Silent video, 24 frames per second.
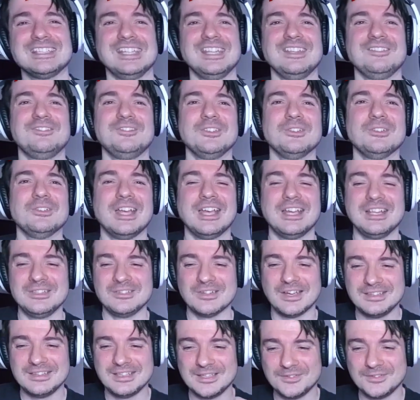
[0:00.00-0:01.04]
if you
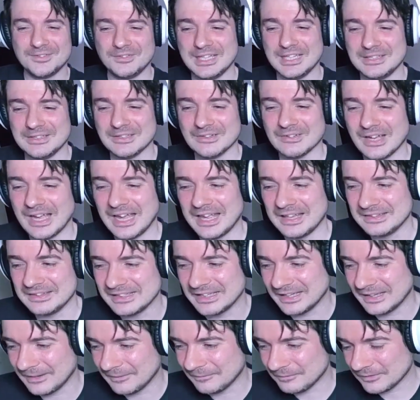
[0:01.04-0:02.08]
enjoyed this video and
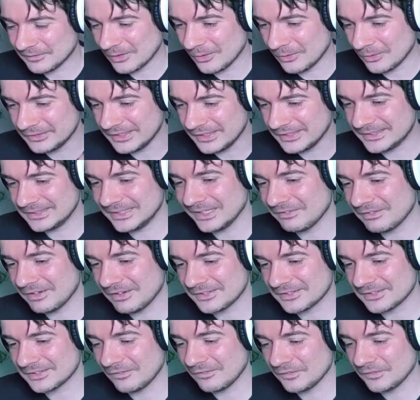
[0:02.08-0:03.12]
all this
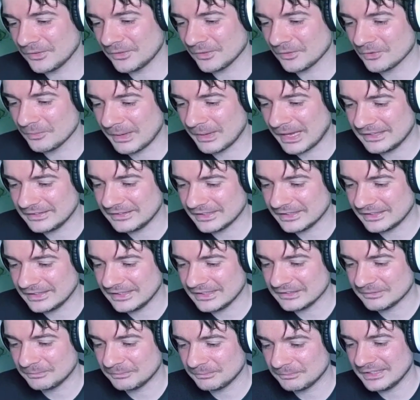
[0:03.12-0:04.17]
series of
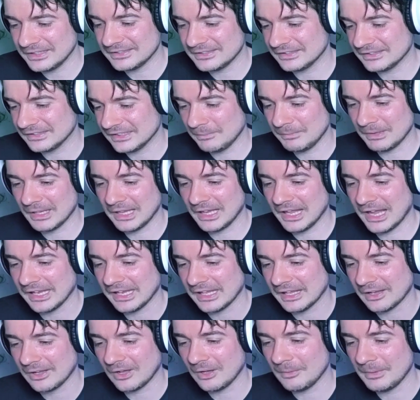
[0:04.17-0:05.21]
documentaries, please give me a like,
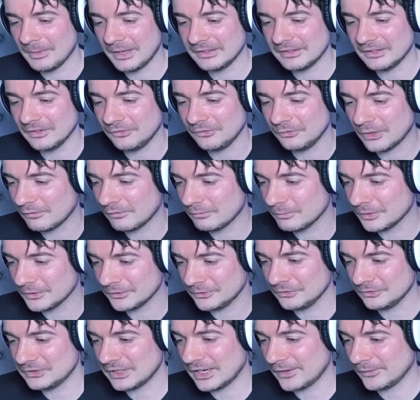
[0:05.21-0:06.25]
a comment if you have more
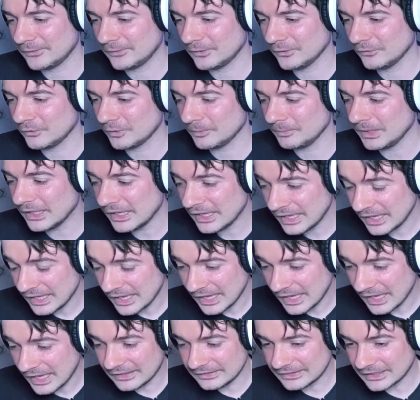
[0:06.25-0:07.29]
suggestions for me,
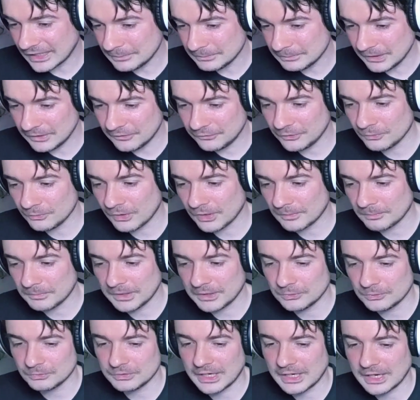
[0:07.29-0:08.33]
and tell me if you want me
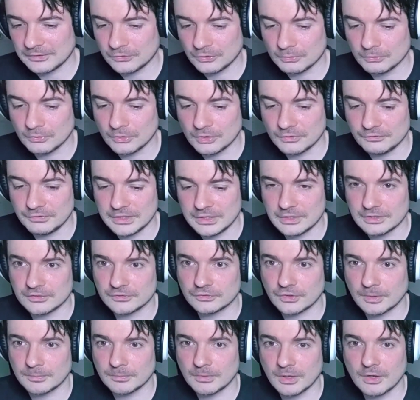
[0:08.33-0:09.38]
to react to more videos
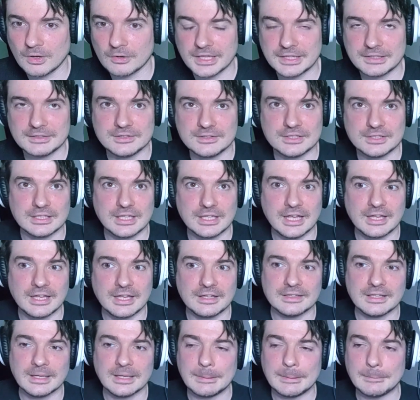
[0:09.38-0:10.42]
from Ohrenje.
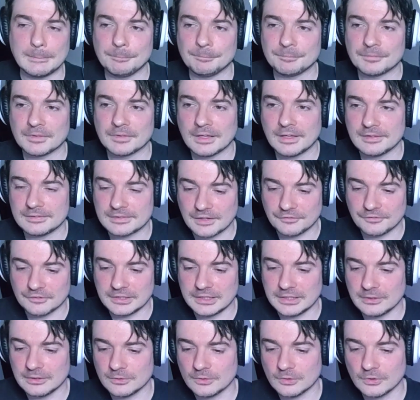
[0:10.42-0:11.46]
And
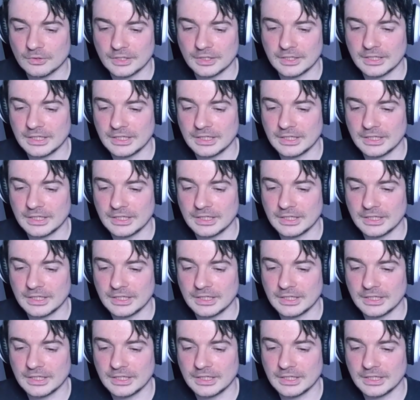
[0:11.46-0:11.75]
definitely go